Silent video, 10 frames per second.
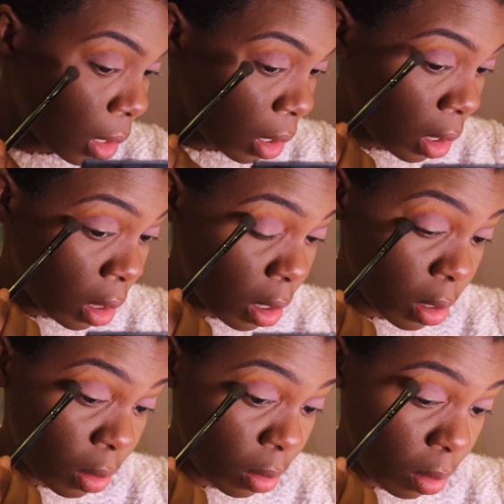
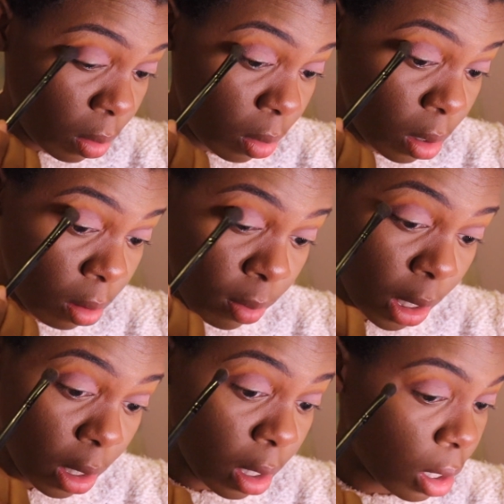into the
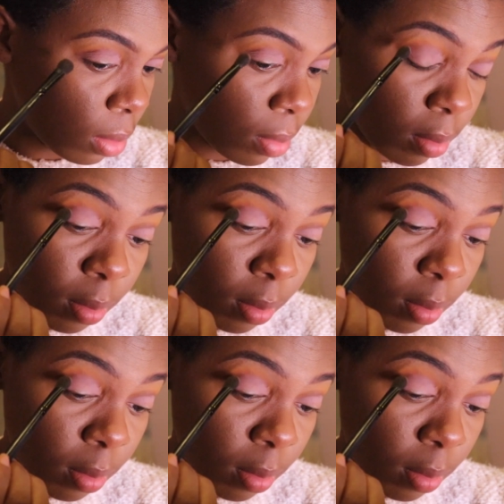makeup,